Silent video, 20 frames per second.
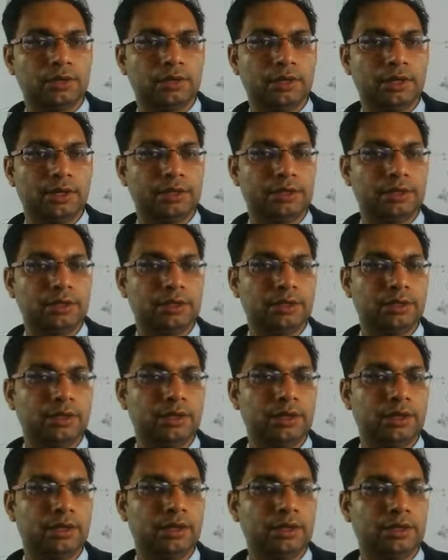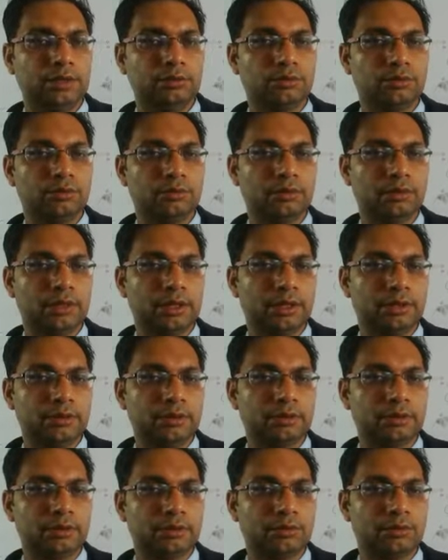And hey, you know that.
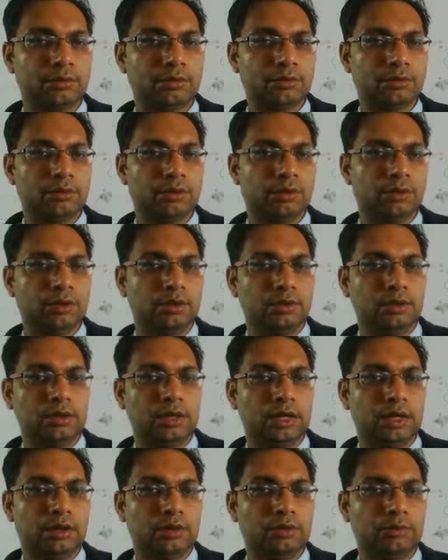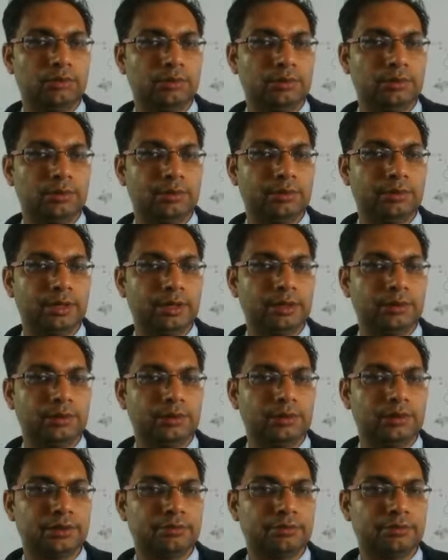How will we write it?